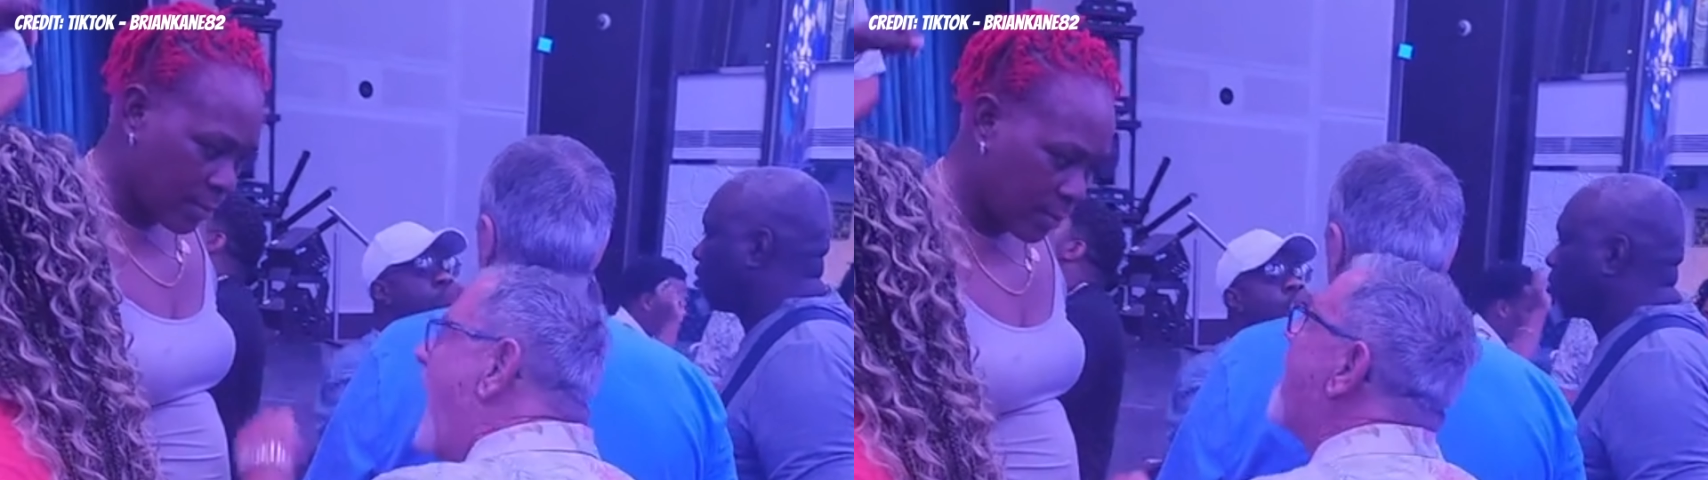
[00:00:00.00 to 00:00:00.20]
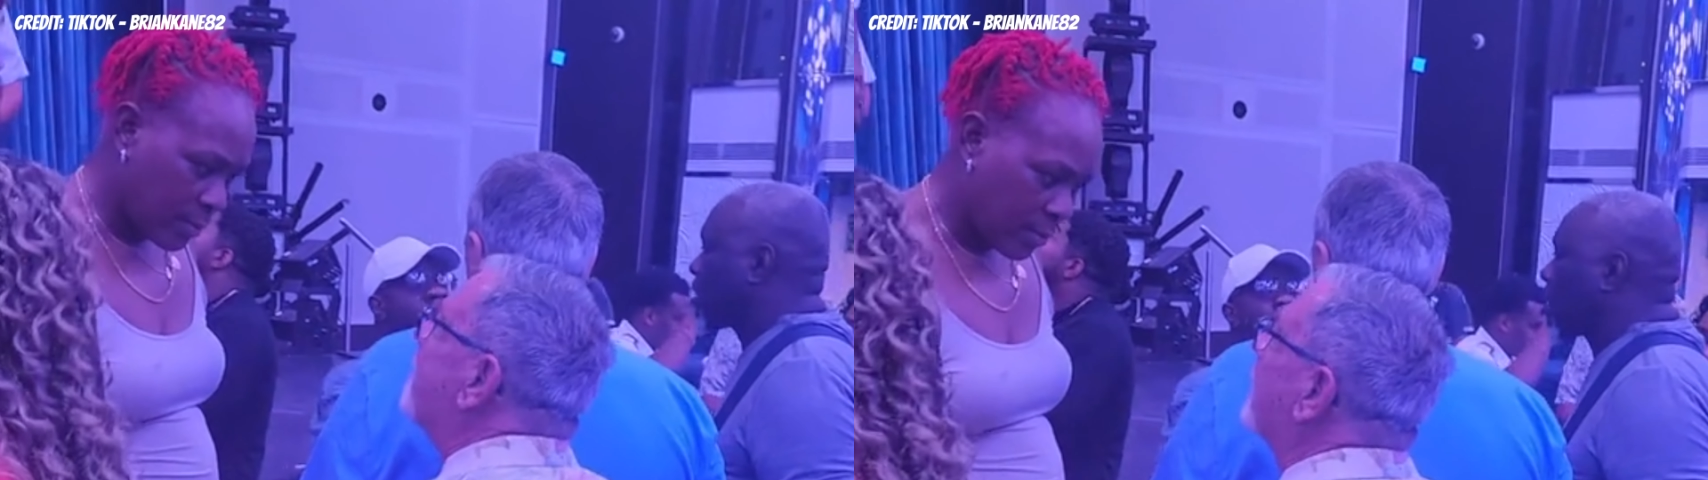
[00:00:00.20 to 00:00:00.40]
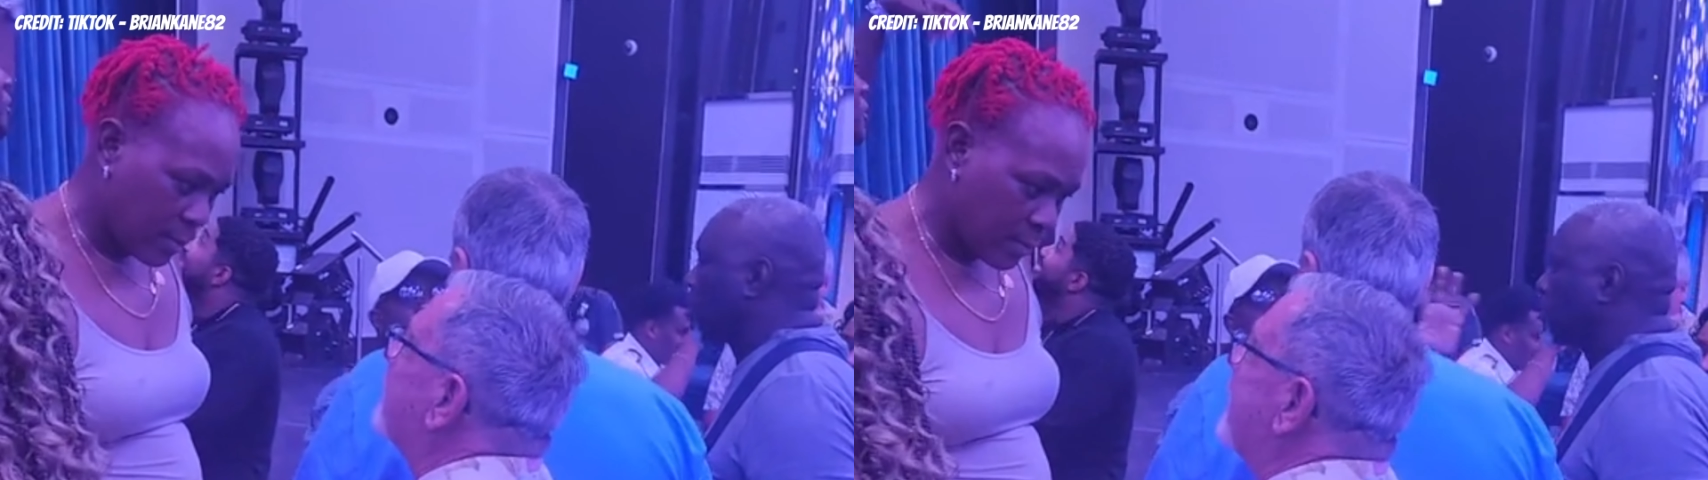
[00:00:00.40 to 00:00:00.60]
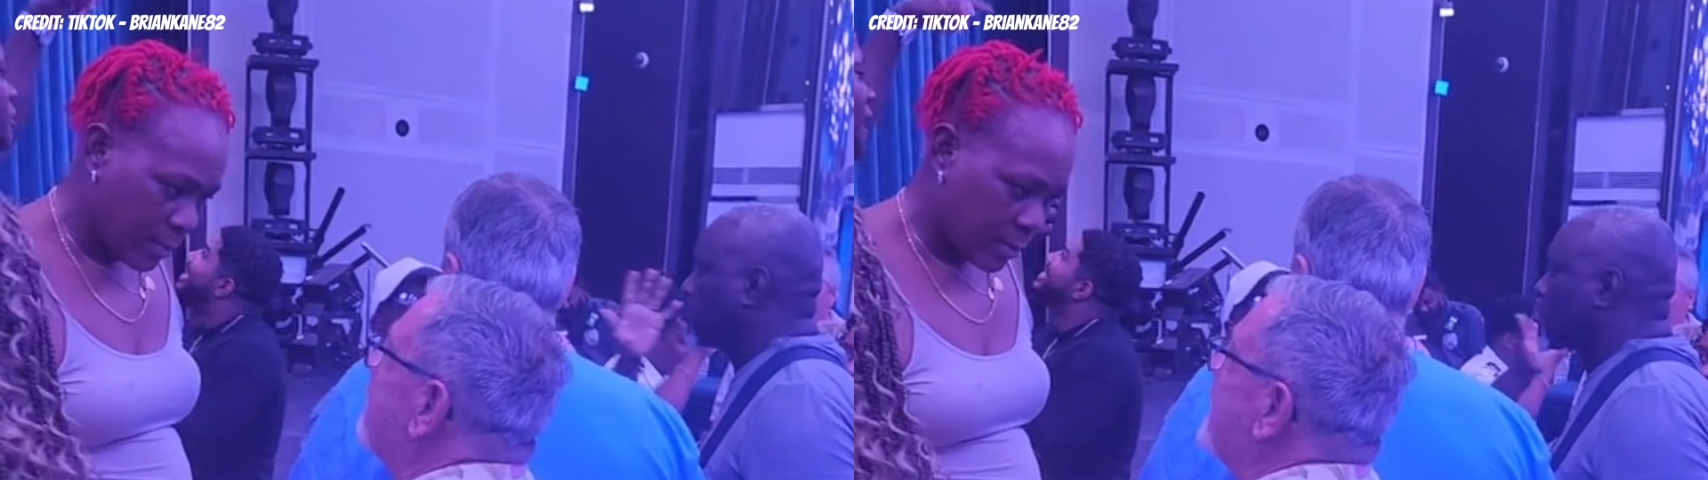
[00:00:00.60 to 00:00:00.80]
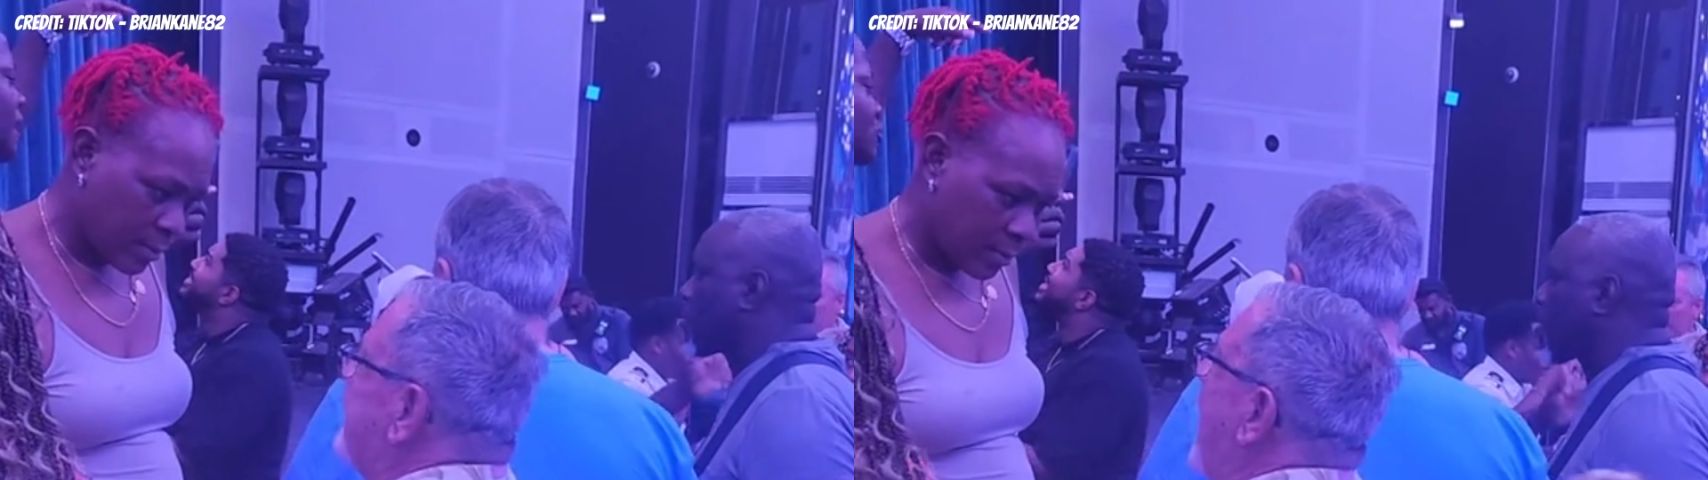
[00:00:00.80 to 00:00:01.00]
Eastern
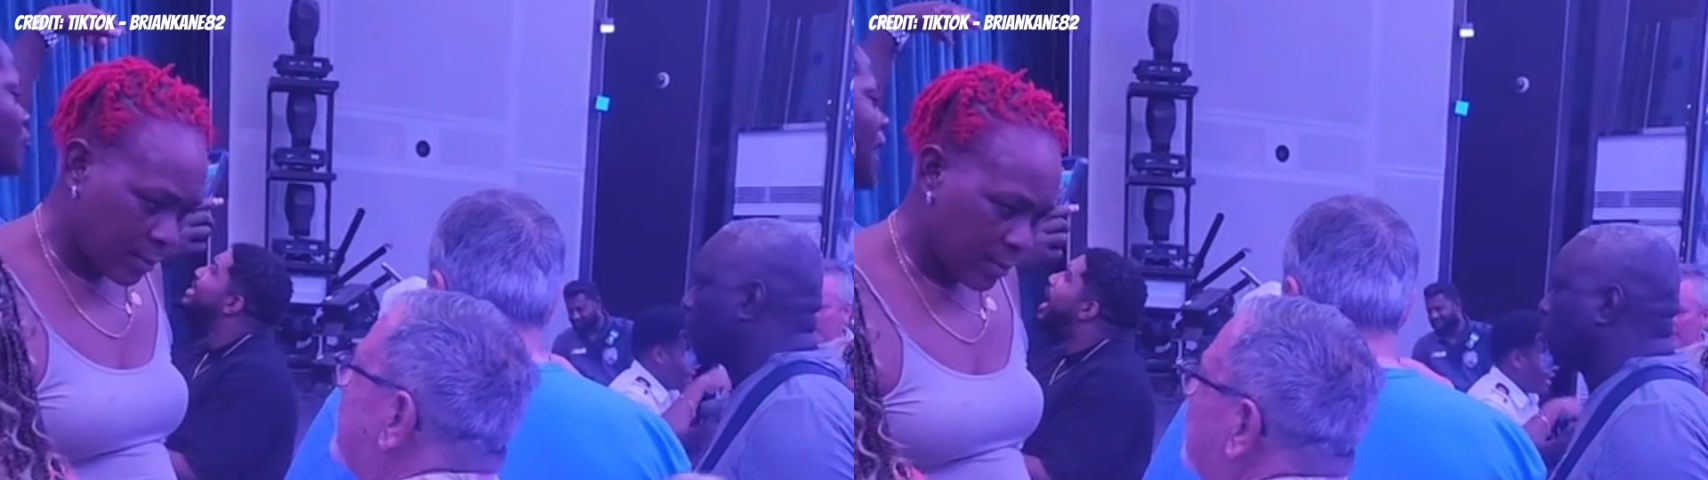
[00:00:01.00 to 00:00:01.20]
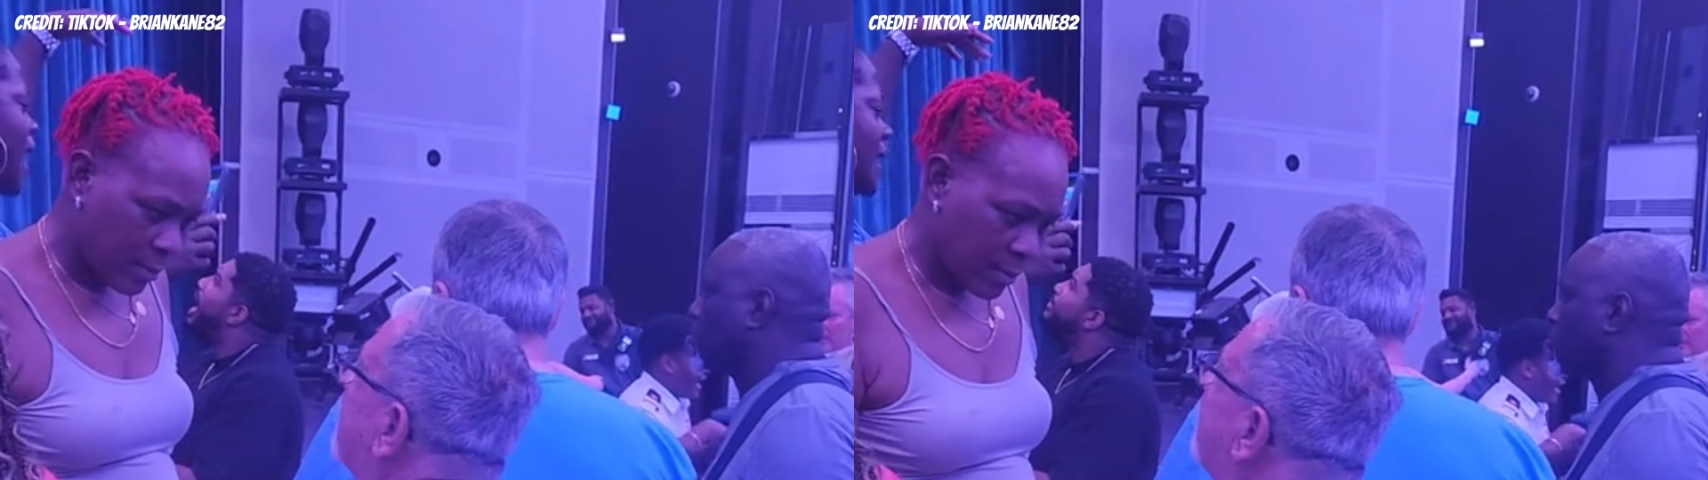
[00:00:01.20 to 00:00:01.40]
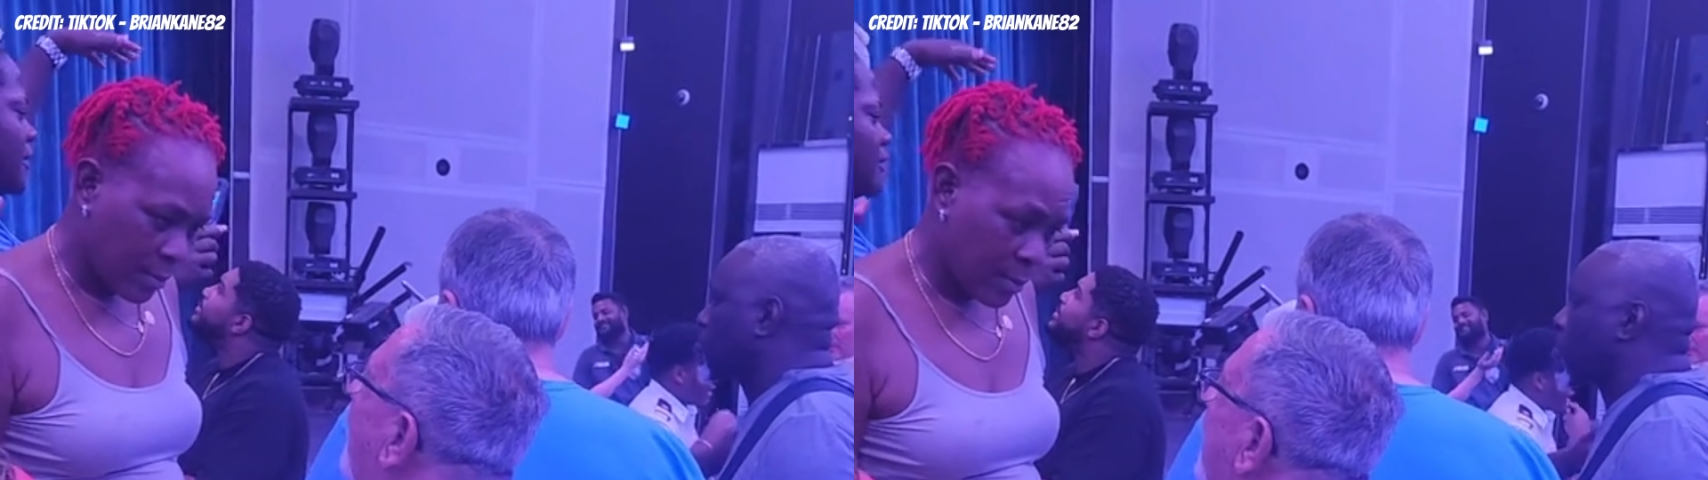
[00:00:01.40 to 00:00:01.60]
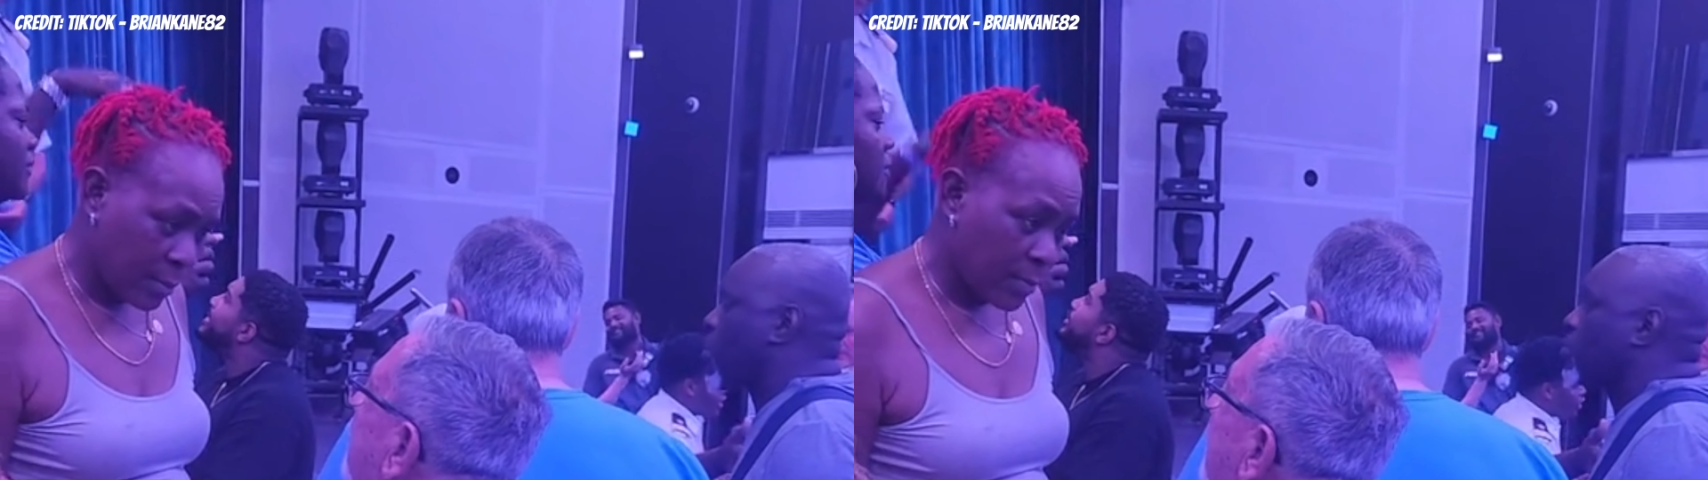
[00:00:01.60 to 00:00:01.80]
Caribbean cruise